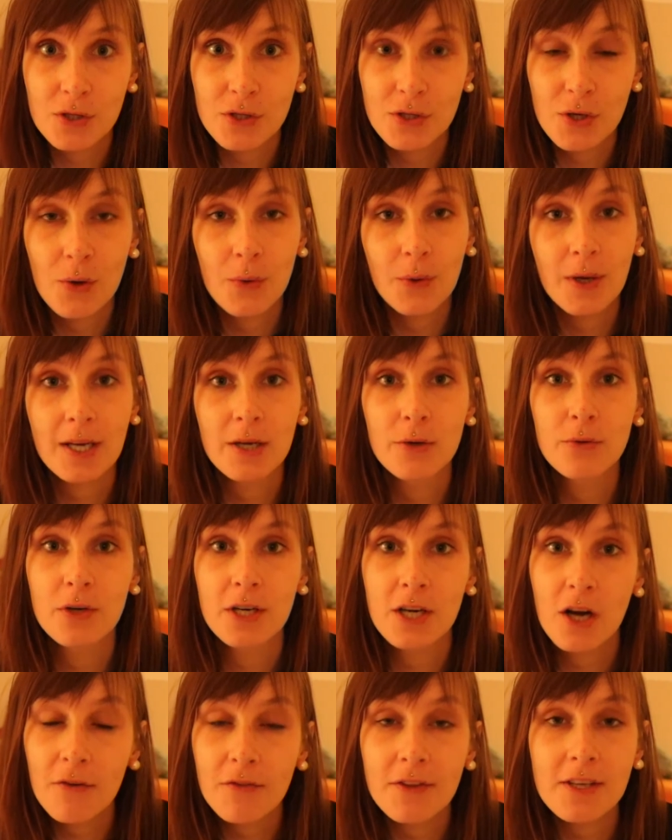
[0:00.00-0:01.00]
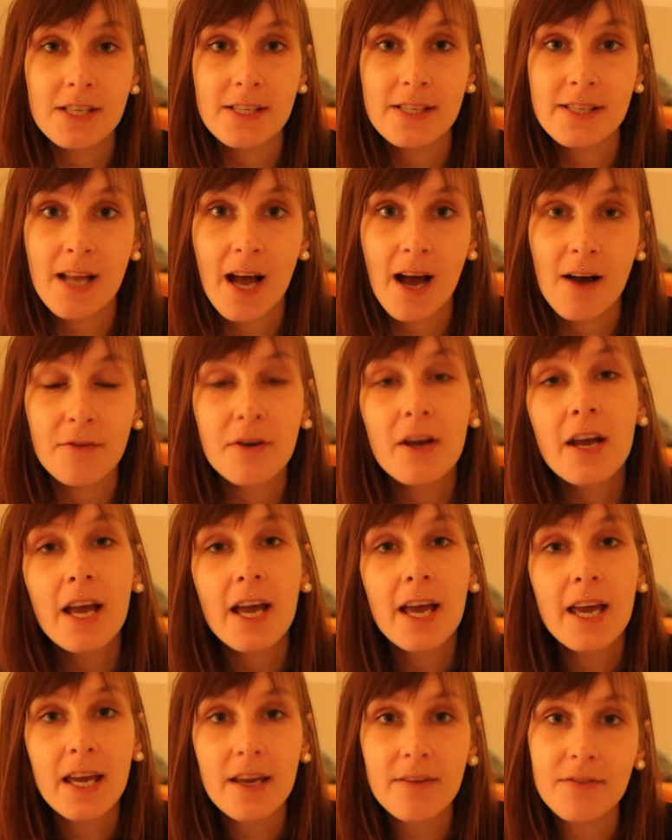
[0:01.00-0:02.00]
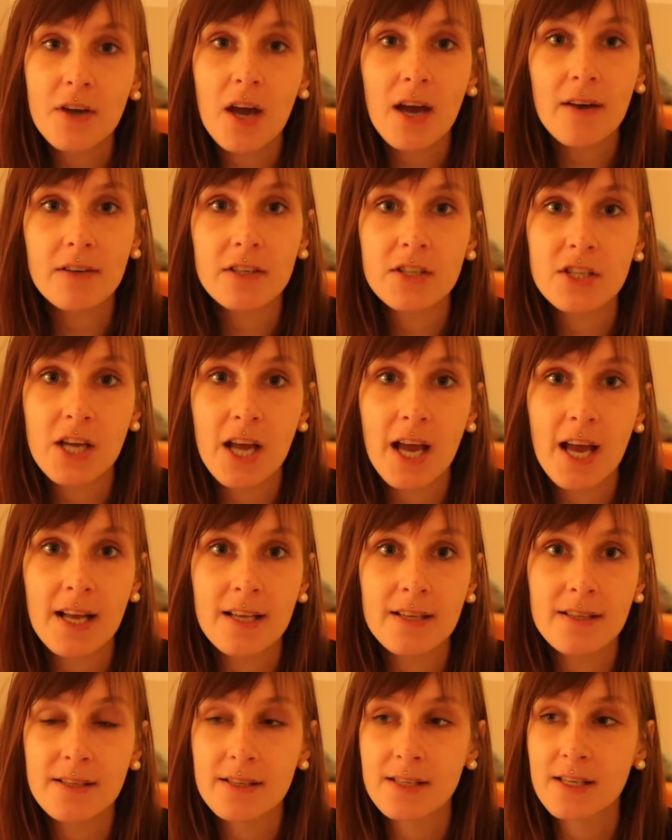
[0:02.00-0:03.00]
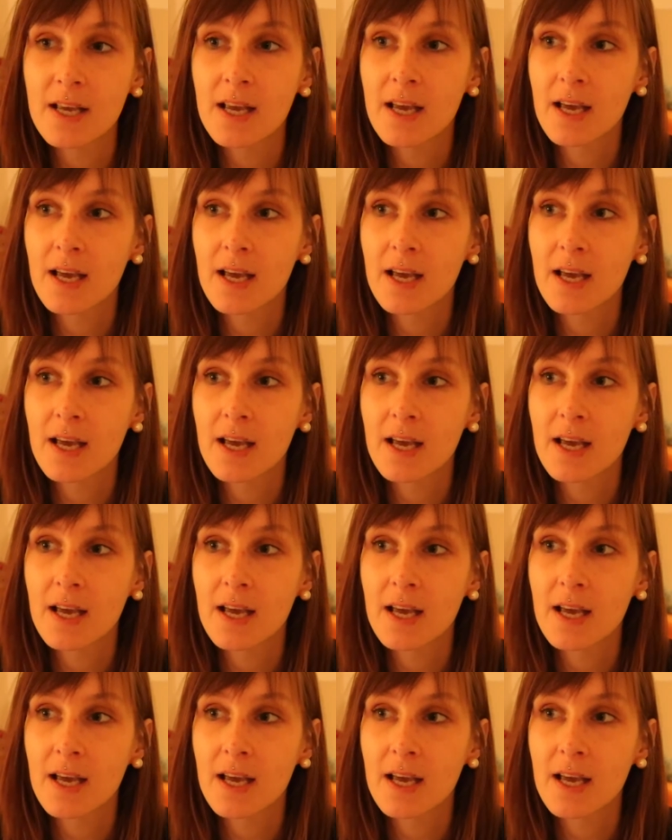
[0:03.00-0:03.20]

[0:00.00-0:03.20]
so get rid of this stuff. If you have a chance,